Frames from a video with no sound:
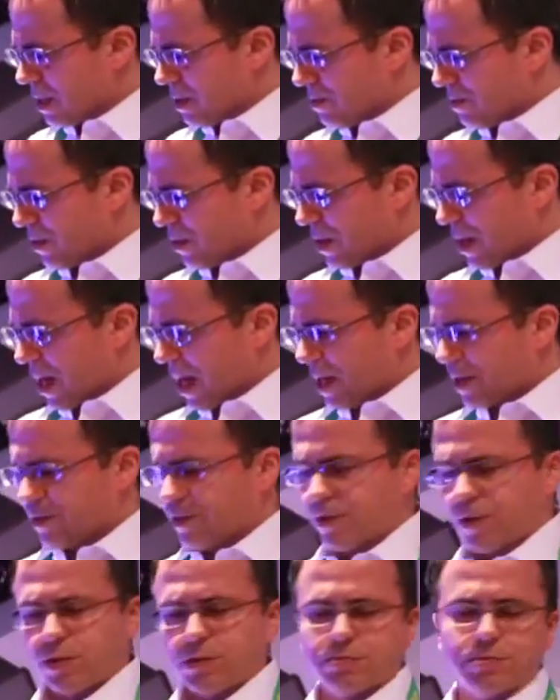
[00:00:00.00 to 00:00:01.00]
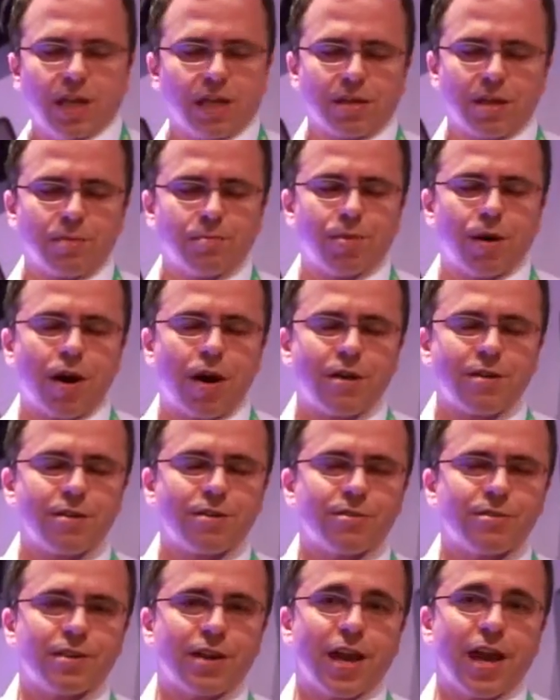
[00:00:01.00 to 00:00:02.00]
for the headphone, making party
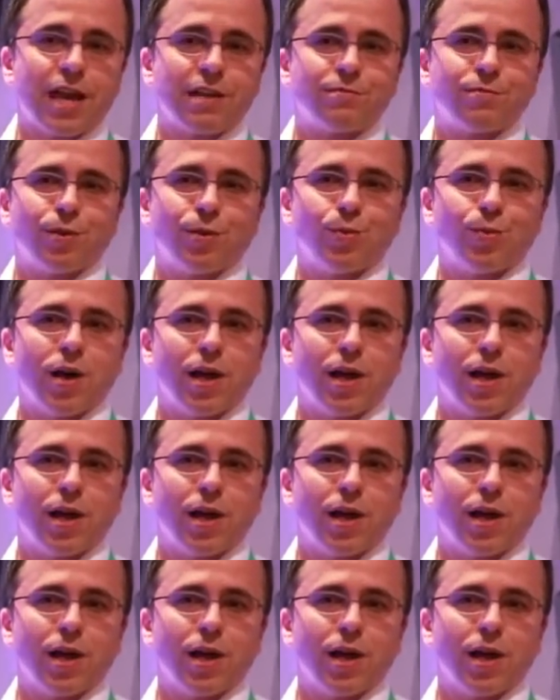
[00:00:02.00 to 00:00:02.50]
on the headphone